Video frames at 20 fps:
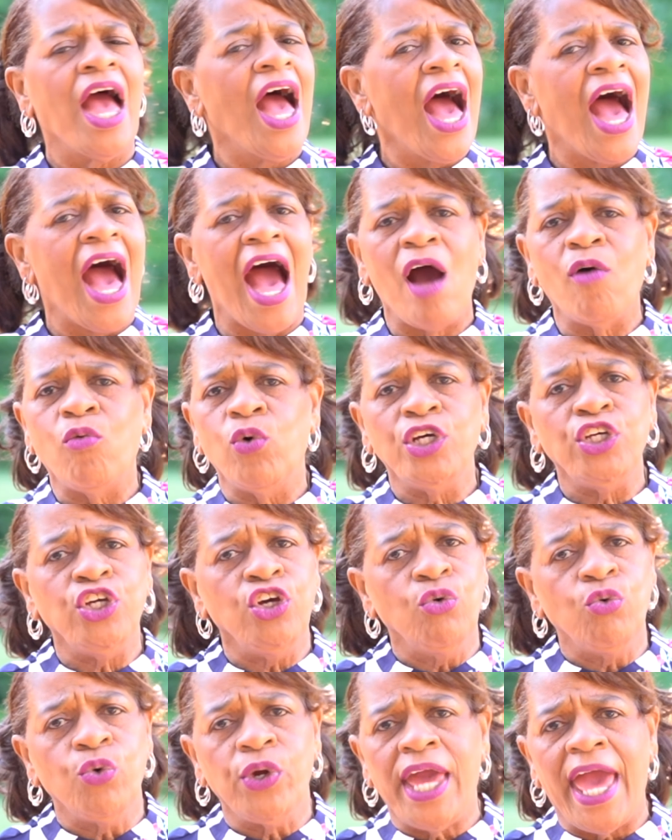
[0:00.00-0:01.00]
How will
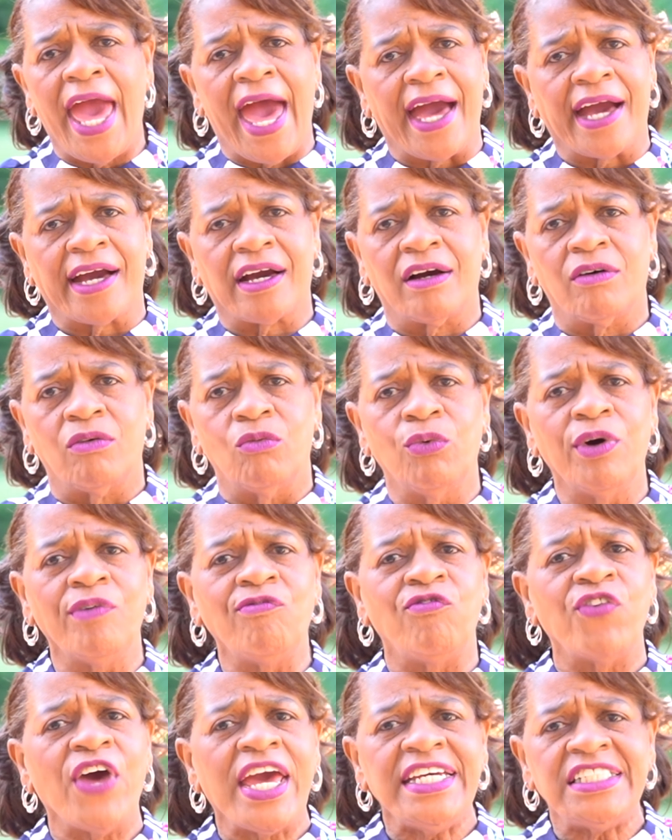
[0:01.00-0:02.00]
you react when
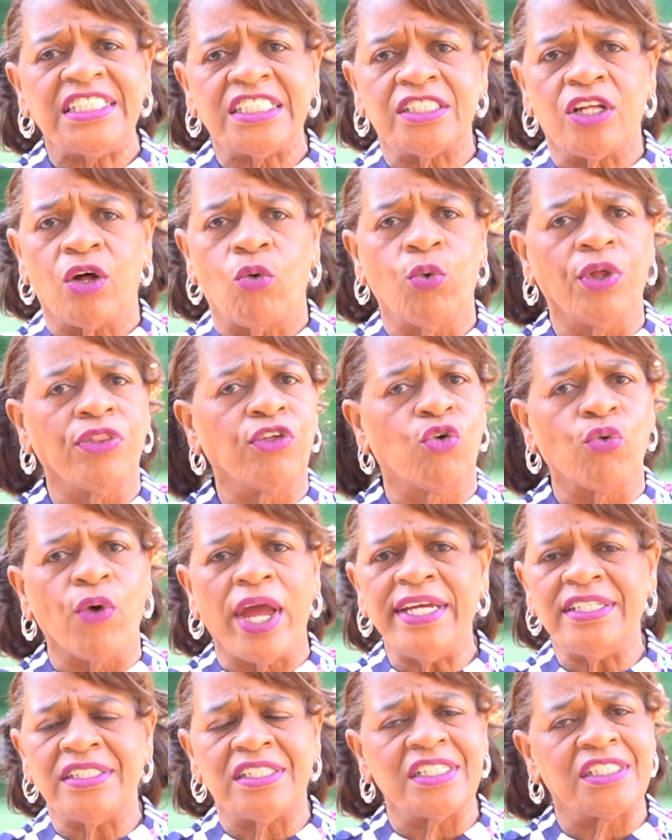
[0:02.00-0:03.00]
faced with
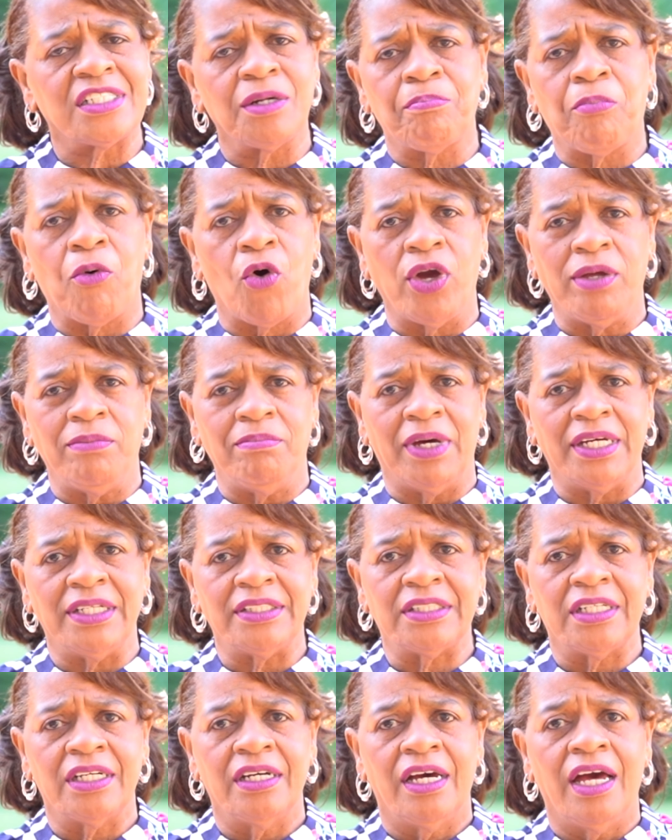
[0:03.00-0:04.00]
great disappointment?
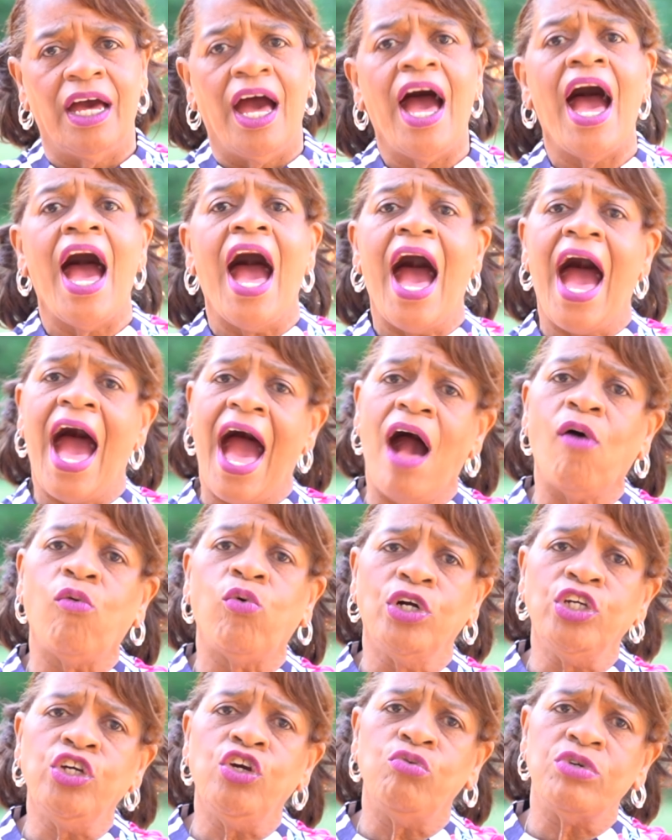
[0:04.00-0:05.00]
How
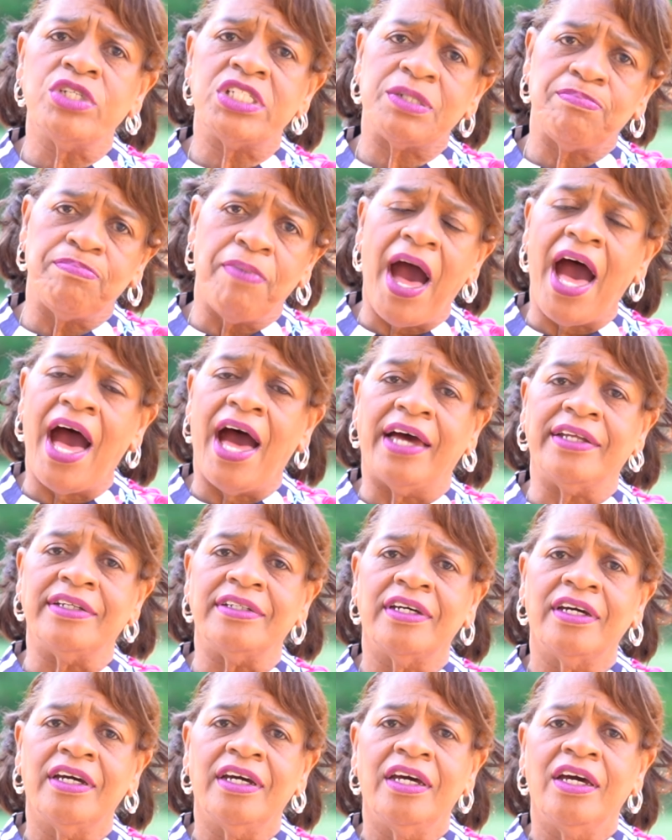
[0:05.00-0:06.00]
will you respond
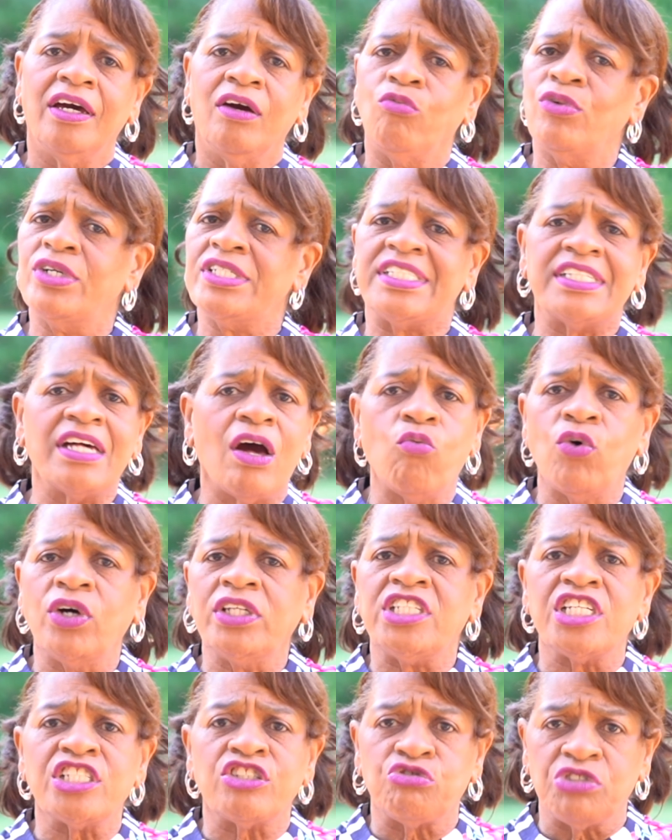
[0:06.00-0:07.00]
when someone
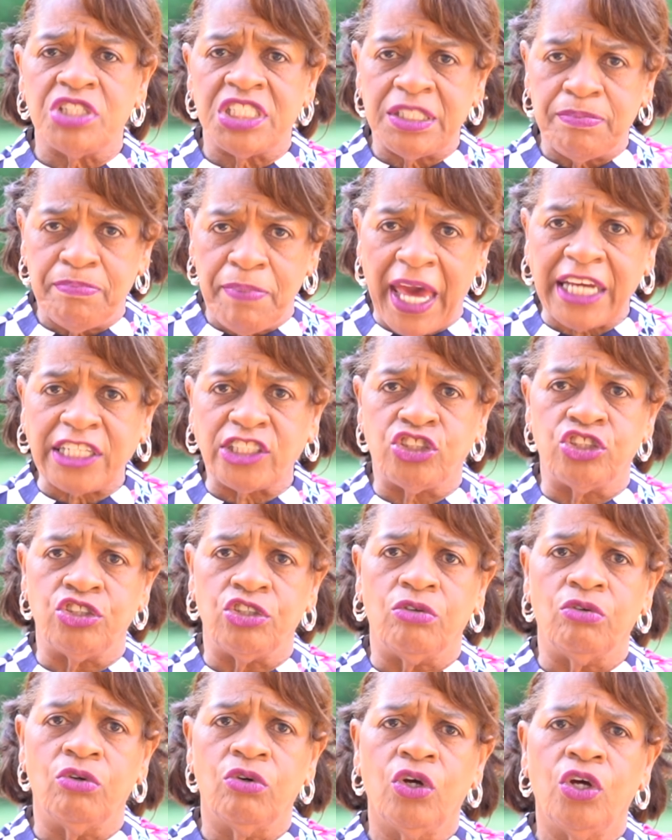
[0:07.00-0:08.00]
disrespects
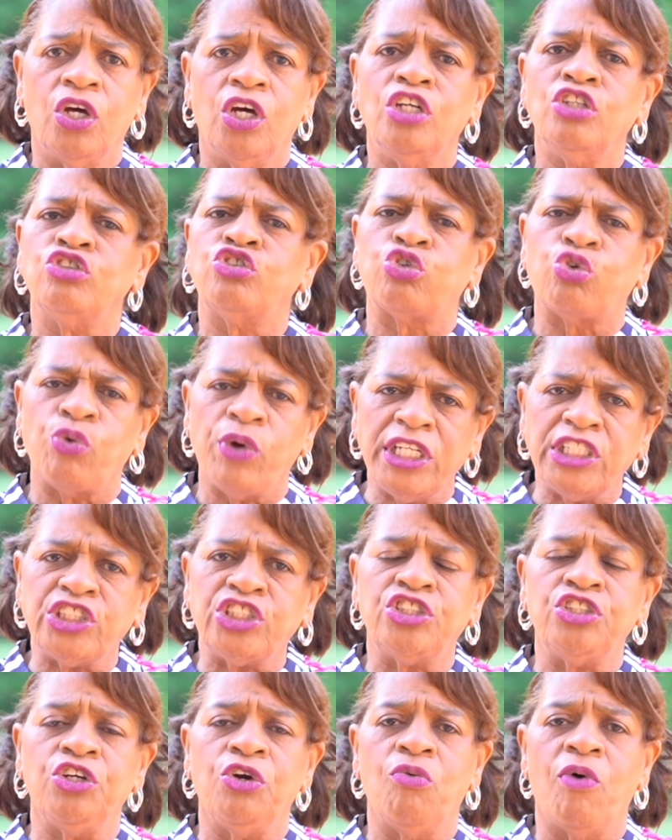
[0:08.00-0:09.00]
you,
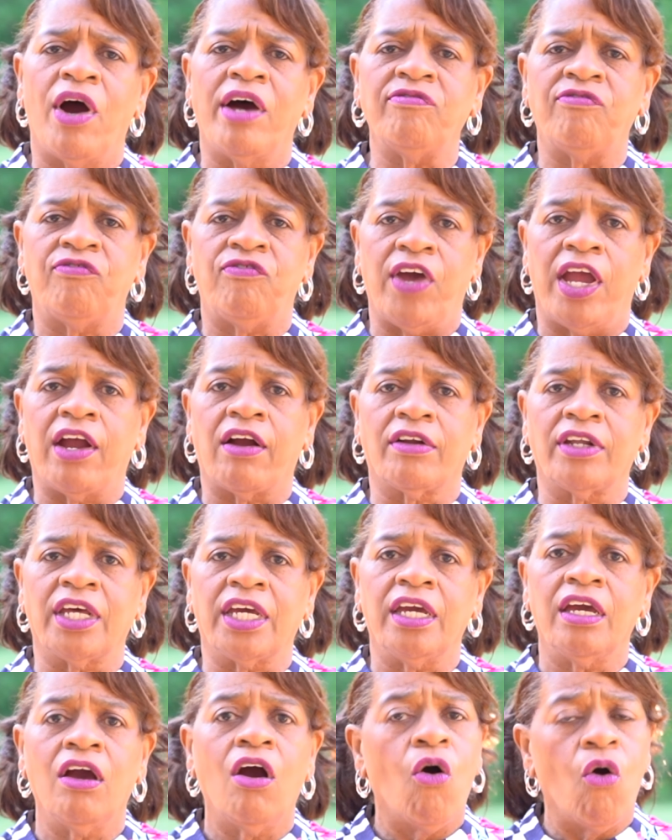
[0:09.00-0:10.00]
treats you
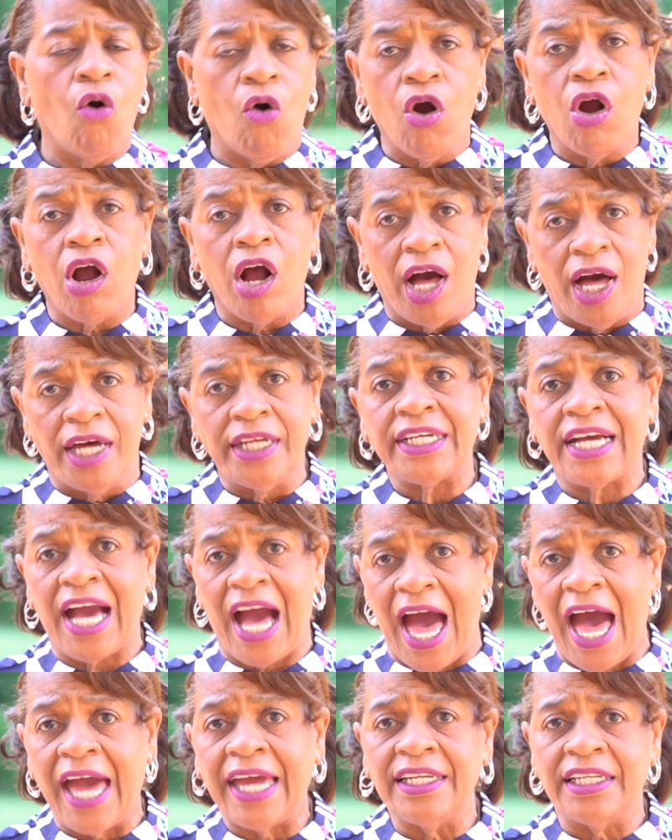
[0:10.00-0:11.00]
unfairly or
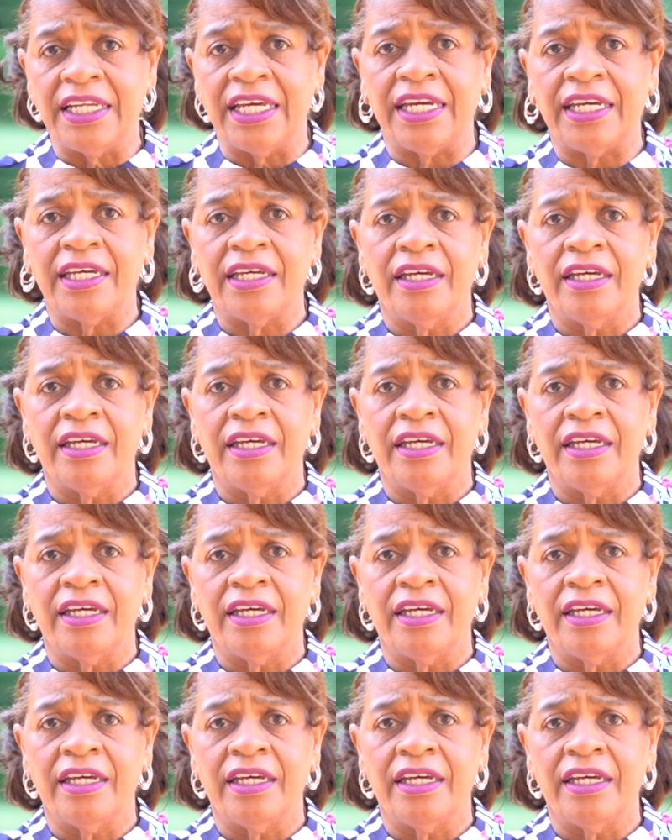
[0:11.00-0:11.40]
unkindly?